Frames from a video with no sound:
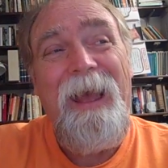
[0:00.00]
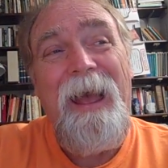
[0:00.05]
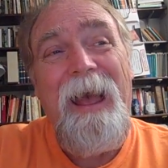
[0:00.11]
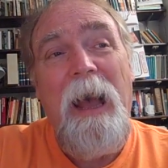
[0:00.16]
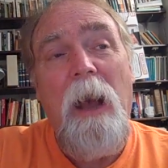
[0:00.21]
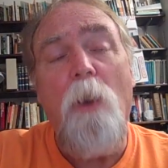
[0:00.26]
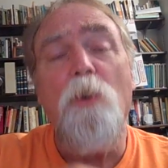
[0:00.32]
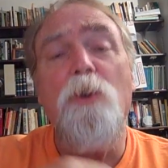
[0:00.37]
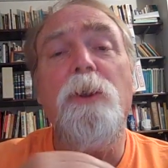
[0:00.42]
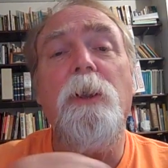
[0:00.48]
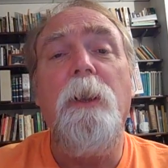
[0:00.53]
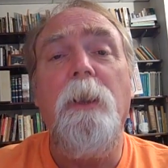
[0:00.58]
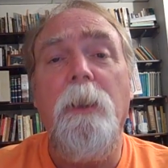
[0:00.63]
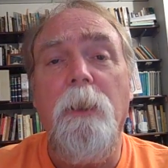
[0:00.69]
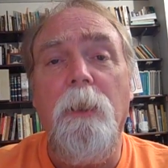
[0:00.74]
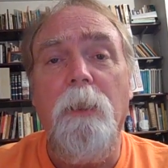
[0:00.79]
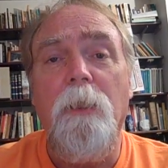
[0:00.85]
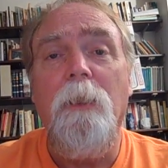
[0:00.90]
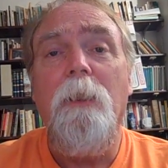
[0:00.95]
How are you going
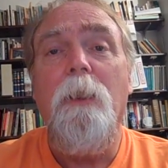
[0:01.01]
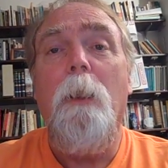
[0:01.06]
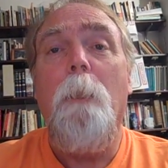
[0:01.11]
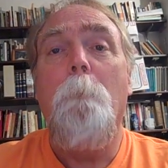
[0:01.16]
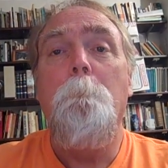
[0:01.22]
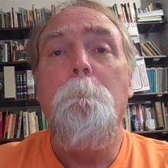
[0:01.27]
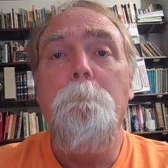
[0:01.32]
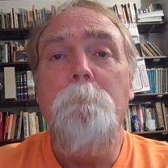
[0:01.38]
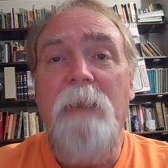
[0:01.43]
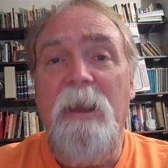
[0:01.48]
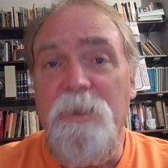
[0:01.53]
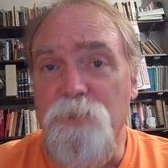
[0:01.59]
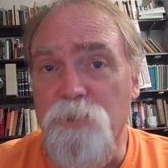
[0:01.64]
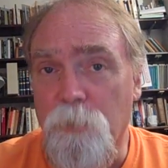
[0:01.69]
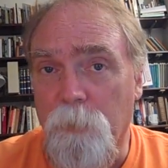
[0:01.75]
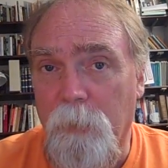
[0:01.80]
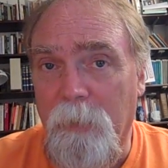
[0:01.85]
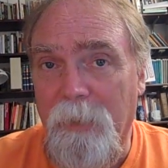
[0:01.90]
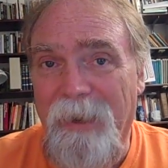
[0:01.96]
to
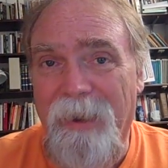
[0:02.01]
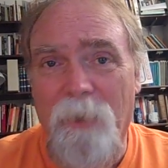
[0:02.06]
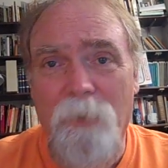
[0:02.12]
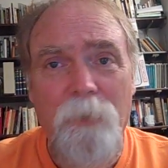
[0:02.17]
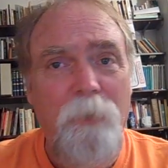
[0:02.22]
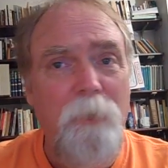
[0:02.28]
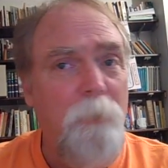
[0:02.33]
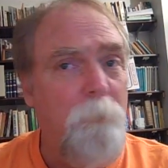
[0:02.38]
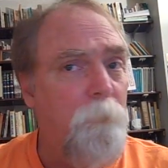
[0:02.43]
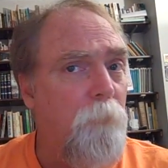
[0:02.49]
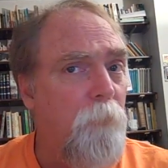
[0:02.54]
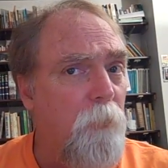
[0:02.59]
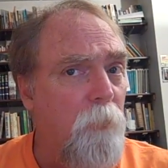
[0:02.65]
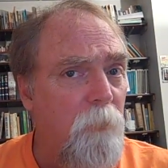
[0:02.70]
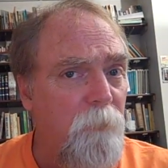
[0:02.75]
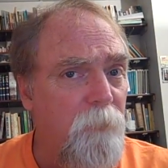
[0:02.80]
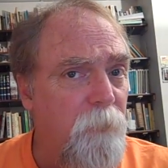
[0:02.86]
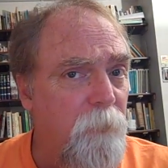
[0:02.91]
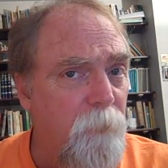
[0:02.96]
measure it? How are you going to
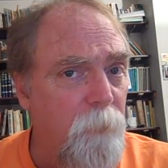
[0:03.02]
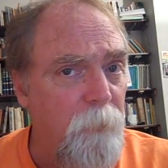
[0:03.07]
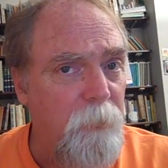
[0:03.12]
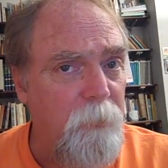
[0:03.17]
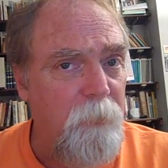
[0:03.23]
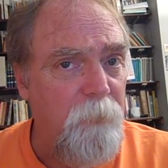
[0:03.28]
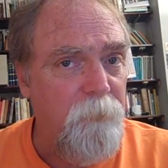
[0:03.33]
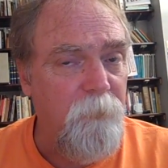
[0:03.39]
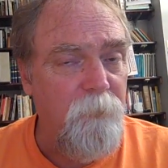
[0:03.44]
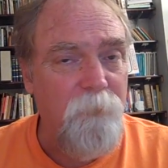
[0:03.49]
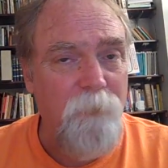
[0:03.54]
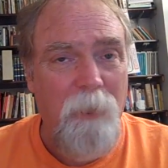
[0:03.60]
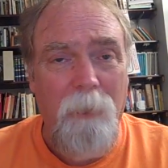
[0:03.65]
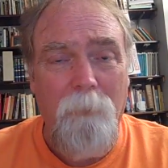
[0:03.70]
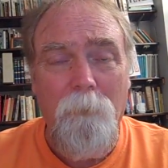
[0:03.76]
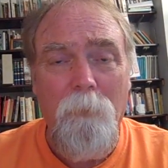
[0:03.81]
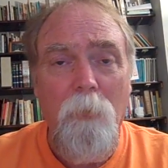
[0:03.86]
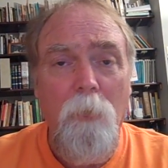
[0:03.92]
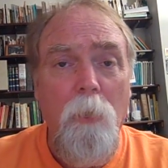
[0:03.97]
prove you're doing a decent
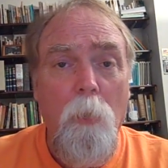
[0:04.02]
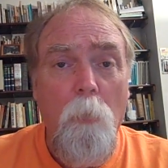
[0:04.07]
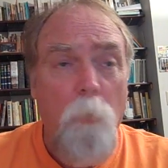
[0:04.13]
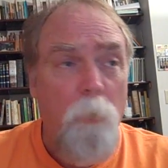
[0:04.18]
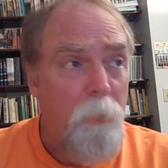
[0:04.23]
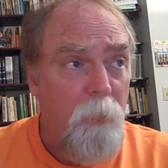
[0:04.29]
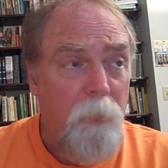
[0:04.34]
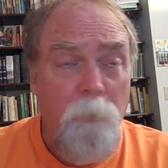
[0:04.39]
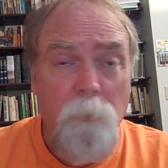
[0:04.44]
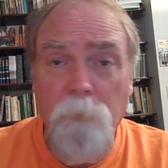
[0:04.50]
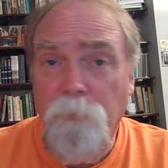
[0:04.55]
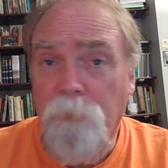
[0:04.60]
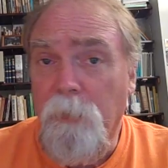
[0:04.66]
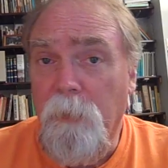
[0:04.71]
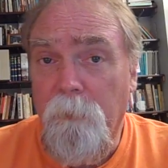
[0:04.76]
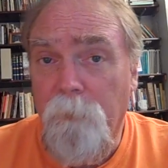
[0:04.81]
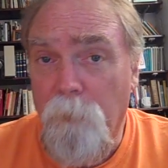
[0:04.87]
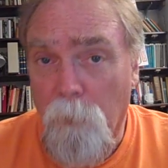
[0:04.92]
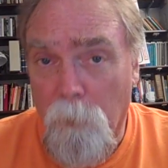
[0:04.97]
job? What are you going to
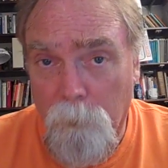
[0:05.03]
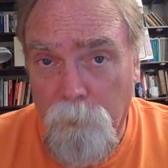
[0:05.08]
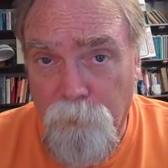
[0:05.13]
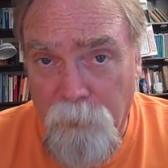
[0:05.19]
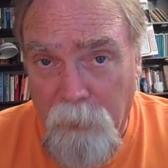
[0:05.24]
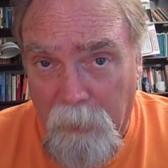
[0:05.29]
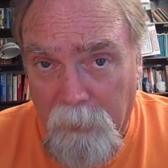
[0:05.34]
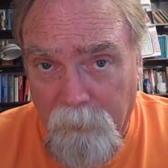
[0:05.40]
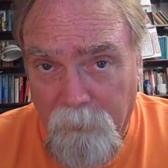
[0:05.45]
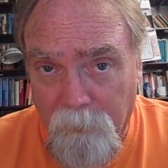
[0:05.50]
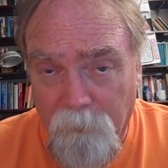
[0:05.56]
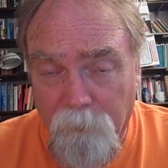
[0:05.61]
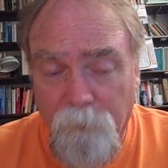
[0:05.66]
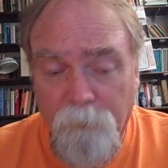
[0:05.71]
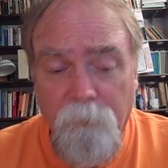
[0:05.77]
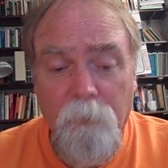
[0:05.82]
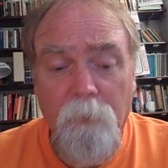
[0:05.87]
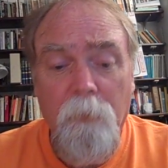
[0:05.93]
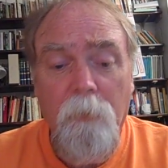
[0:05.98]
achieve your
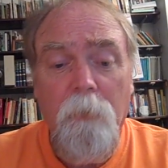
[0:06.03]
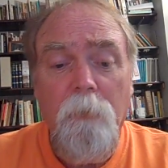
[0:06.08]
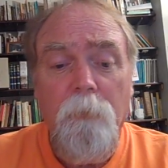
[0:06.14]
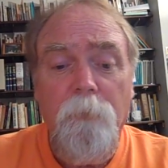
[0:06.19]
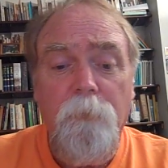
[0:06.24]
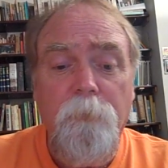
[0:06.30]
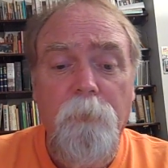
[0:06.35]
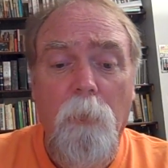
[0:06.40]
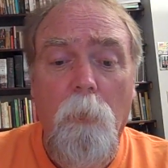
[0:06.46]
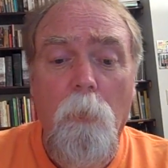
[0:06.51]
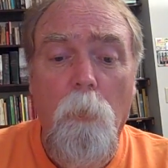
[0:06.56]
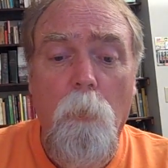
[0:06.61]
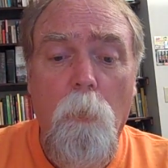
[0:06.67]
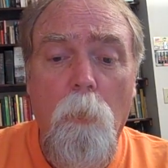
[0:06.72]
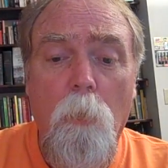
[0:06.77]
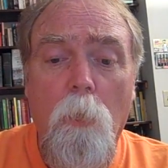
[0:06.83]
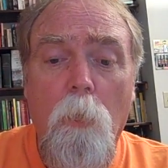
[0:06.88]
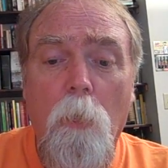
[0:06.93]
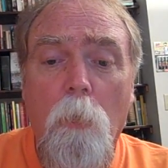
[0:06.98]
objectives?
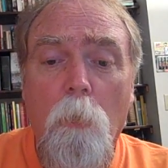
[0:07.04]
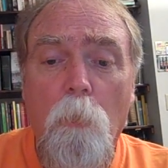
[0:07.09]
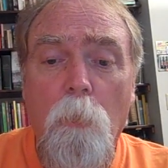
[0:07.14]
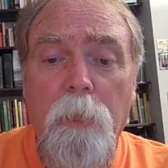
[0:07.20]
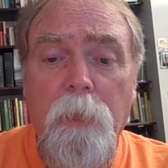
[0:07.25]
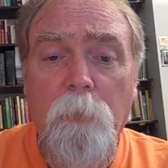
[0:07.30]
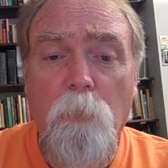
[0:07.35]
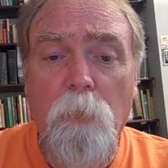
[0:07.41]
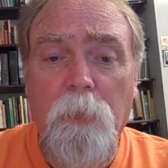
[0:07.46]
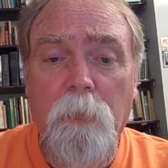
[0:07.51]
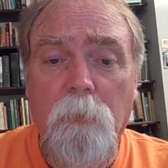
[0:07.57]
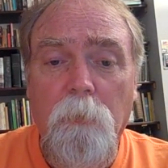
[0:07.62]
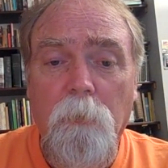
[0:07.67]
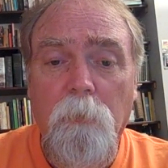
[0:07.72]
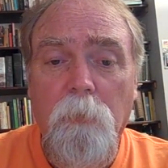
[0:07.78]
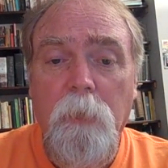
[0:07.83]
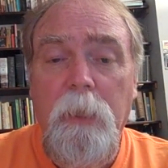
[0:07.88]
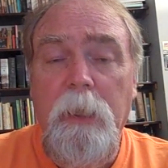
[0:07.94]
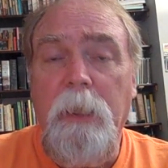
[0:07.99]
So we
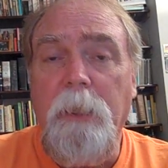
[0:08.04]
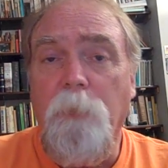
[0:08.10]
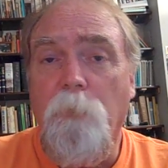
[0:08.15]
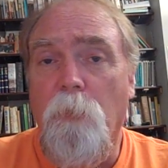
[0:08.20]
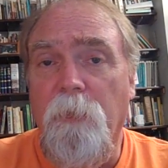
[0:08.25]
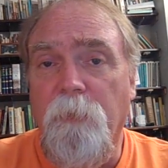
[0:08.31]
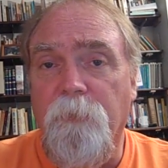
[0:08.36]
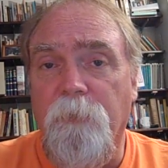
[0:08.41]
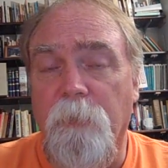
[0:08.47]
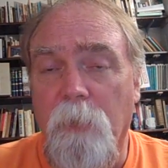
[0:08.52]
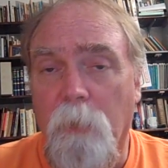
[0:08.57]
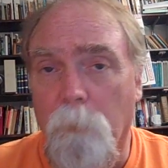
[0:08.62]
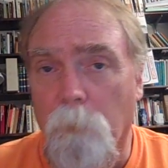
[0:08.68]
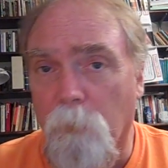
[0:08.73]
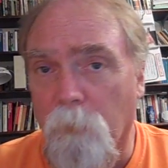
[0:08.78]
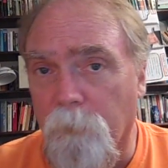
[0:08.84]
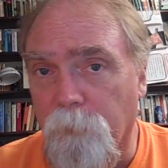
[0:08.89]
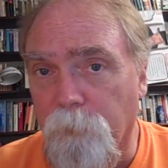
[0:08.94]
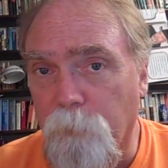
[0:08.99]
will increase the
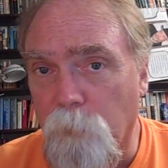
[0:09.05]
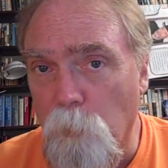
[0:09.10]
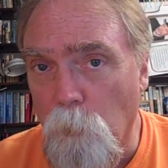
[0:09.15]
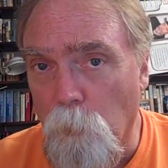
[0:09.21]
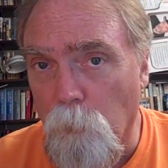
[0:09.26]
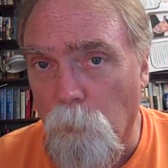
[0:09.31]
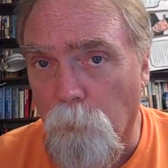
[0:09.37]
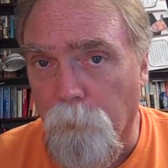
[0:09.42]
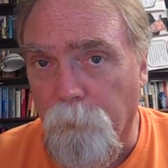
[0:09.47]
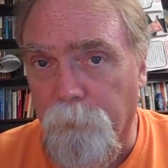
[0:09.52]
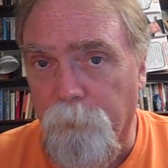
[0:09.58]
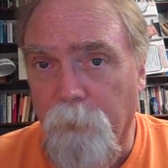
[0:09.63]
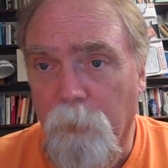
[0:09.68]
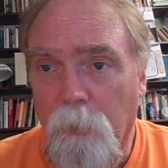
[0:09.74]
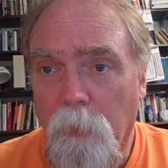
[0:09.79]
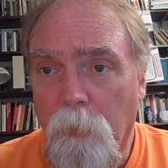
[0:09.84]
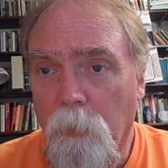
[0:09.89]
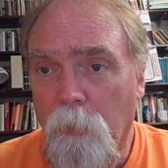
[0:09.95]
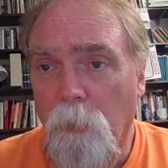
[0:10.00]
number of schools
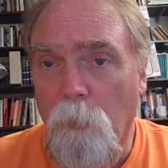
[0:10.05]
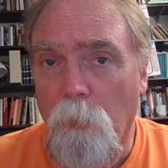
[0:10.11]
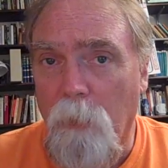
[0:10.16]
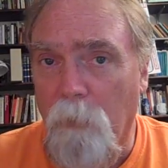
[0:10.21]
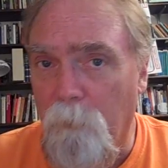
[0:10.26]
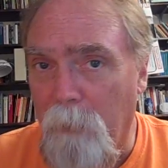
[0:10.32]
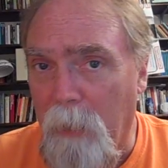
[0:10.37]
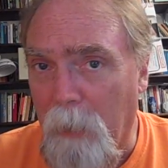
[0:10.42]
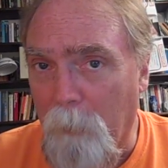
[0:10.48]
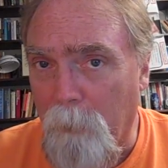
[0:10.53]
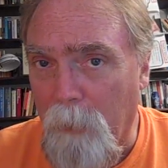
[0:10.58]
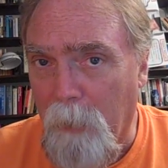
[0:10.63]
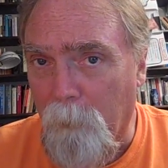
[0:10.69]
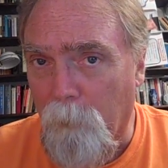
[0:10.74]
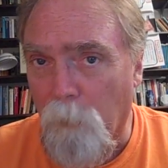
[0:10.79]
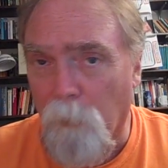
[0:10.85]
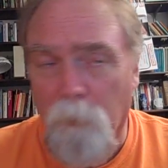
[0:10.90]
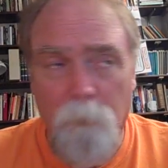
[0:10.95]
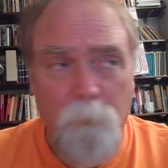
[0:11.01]
who have
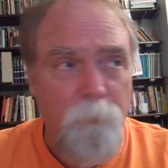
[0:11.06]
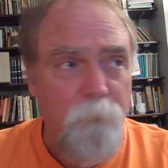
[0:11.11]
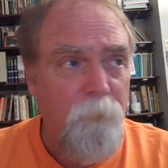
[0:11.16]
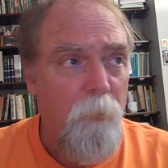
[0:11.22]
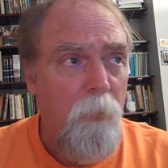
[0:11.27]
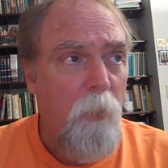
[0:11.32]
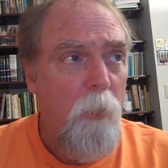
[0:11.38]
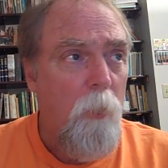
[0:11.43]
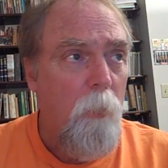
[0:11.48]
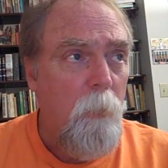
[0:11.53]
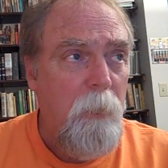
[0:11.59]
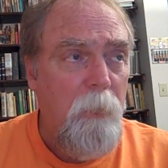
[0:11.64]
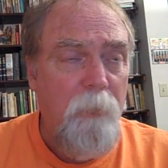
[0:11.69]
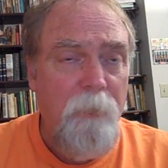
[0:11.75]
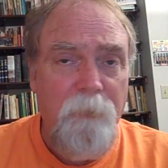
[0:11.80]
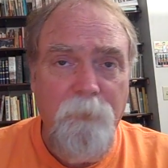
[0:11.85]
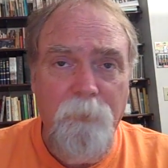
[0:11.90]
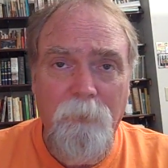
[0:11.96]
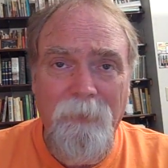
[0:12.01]
backpack programs. Or we're
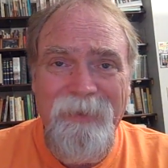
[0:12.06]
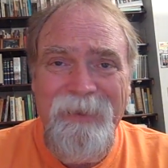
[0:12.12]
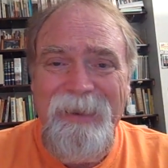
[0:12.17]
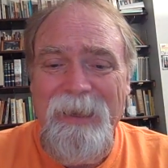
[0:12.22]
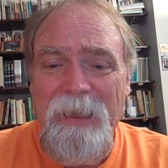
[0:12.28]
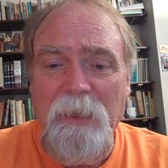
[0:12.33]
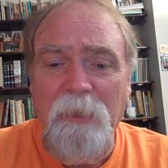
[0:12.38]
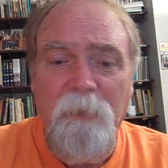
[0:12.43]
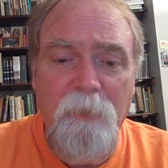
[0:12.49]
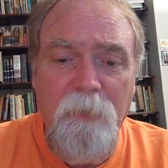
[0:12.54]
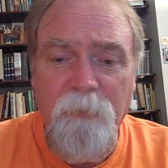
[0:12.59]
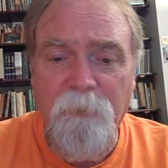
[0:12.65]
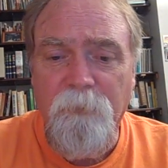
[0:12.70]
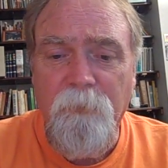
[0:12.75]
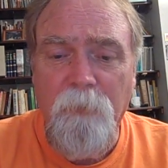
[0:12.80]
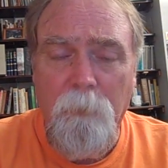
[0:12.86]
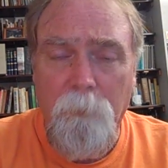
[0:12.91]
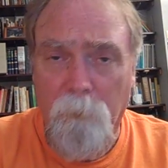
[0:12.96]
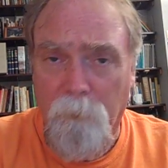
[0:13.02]
going to
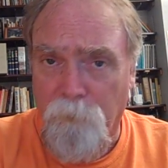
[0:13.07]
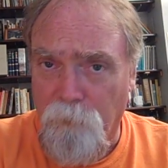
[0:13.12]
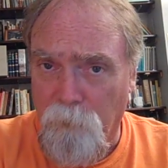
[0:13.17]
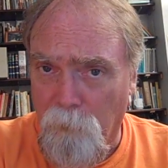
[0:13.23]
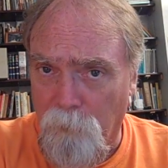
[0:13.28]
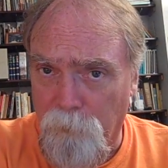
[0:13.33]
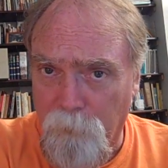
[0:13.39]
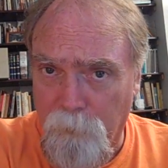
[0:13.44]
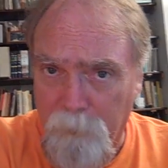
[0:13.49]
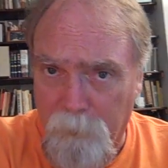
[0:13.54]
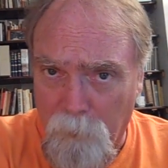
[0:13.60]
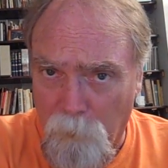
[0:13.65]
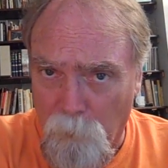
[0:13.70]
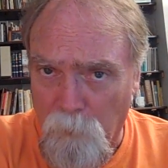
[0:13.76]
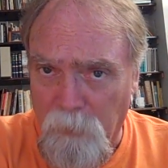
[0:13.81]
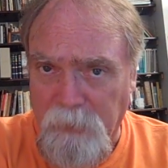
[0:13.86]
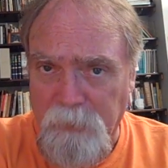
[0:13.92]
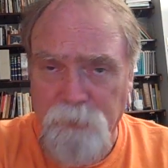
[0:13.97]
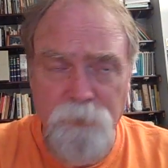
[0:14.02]
increase the number of children that are
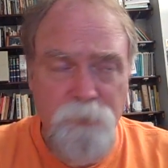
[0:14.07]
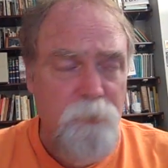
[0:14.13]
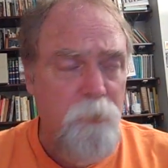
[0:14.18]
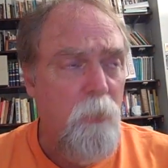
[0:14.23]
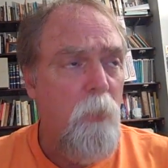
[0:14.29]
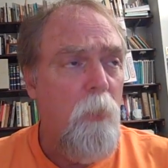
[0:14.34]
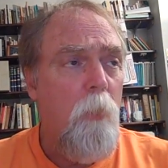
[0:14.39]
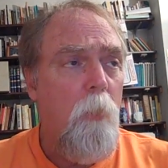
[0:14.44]
reached.